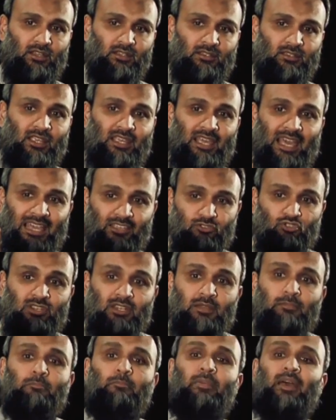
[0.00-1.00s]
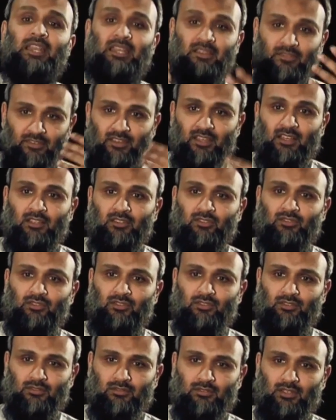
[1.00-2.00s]
they actually benefit
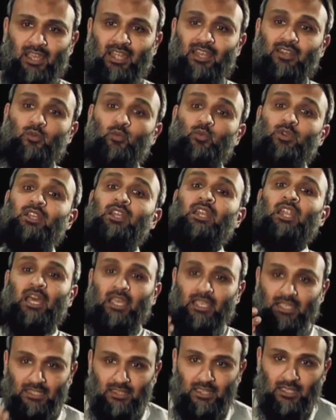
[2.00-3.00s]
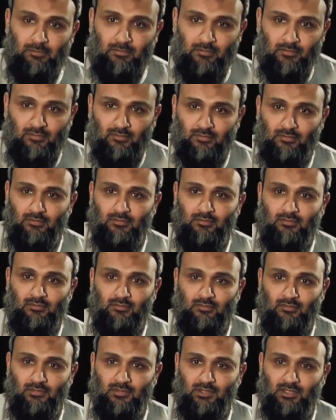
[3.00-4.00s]
us and we like them?
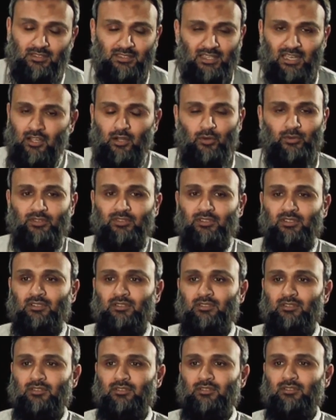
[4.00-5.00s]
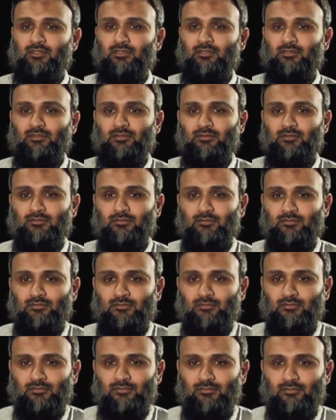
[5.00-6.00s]
Is that coincidence?
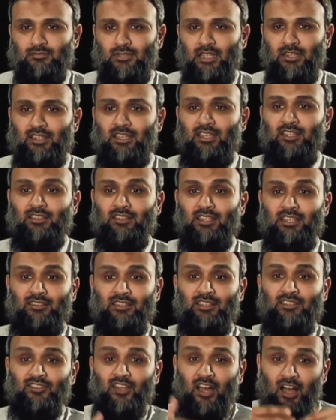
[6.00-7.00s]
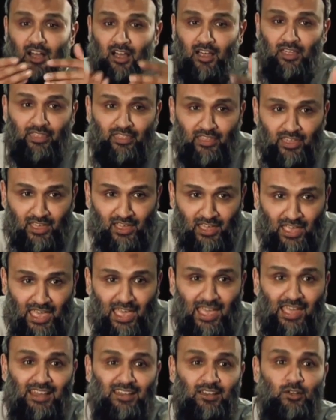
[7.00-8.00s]
That these things are there
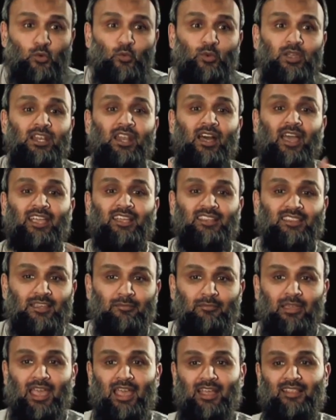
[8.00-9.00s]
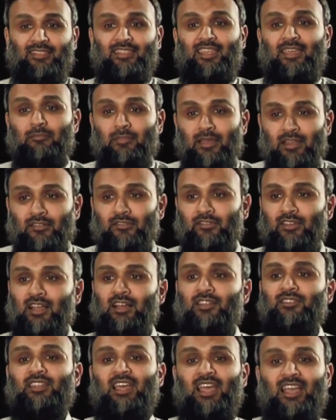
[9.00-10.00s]
and we like them and they benefit
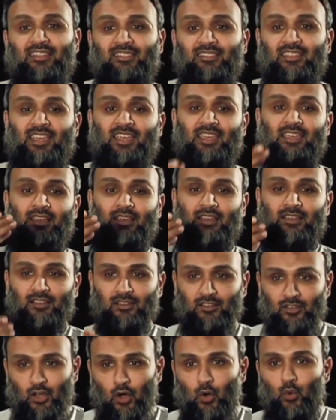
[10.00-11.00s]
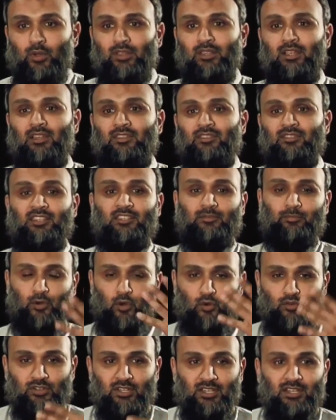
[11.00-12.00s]
us and they go with us. There's
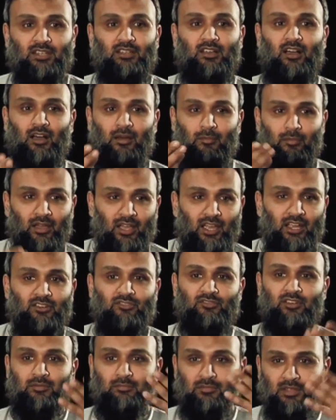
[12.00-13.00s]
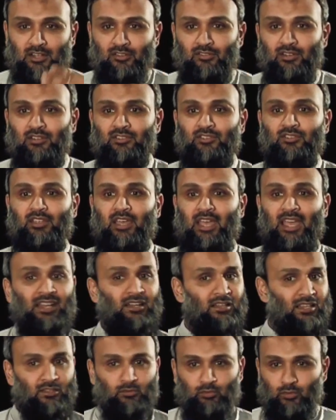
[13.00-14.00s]
protein, carbohydrate, minerals,
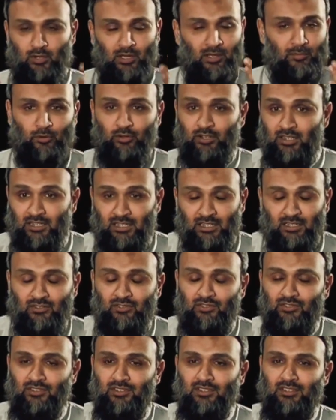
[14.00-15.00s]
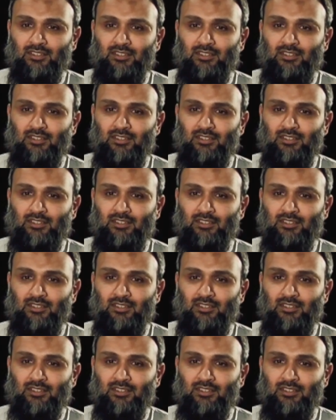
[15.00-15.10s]
and that's what our body needs.